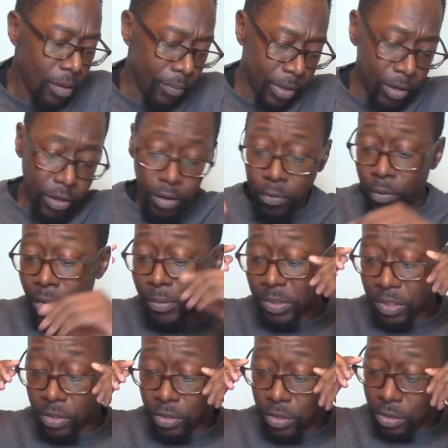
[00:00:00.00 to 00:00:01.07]

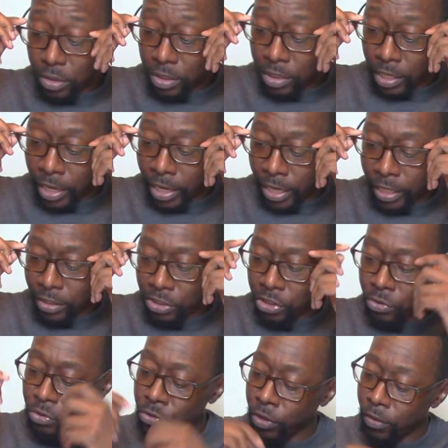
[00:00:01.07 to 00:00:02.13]
Merriam-Webster said
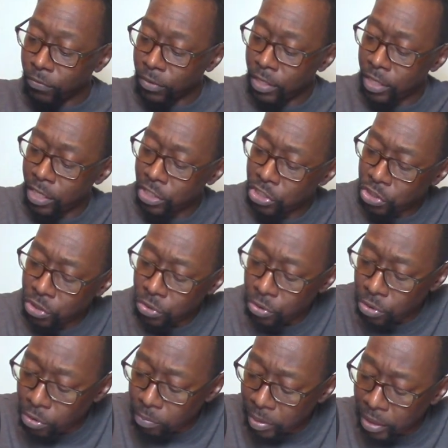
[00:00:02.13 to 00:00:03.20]
to drift is
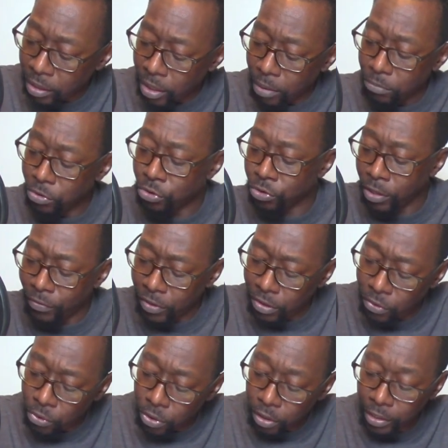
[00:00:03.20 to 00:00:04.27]
to become driven
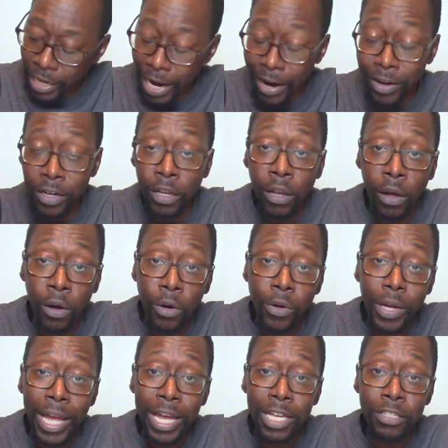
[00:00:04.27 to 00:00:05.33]
or carried
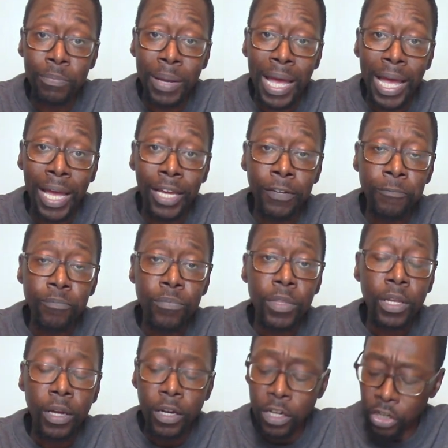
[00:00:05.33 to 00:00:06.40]
along as by
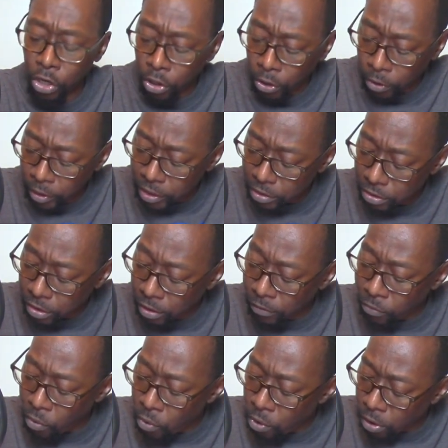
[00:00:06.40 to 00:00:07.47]
a current of
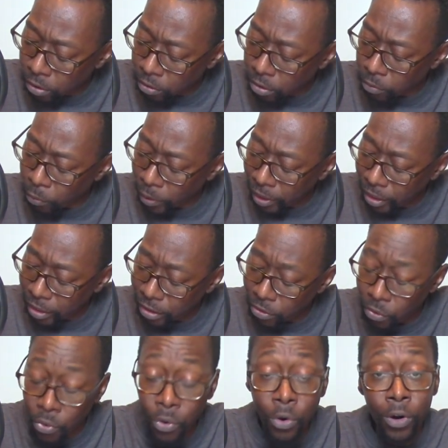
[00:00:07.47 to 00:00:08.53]
water, wind,
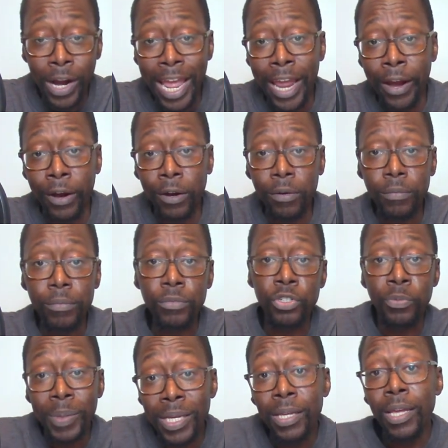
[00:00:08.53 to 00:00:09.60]
or air.
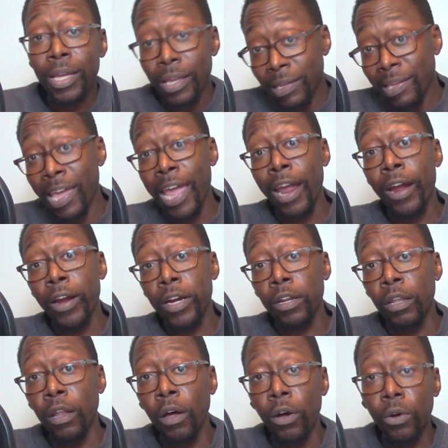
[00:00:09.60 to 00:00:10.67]
To be carried
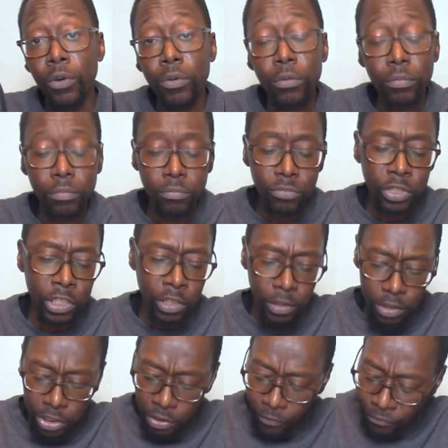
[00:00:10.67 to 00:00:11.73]
along,
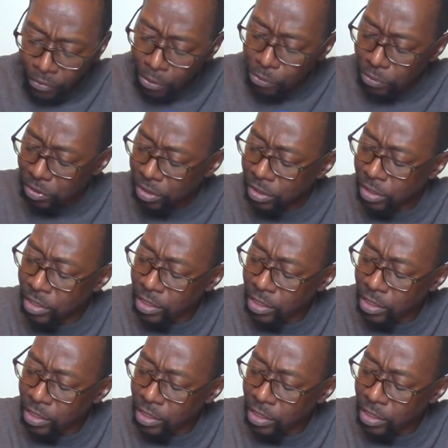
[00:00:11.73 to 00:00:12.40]
to float,